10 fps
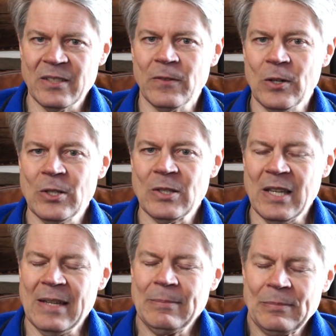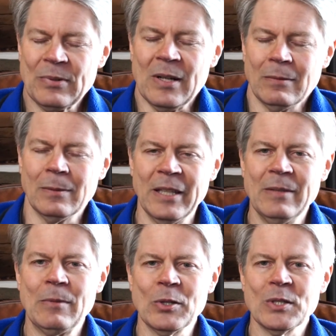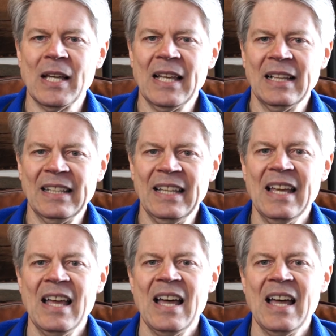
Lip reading: First, and probably most likely,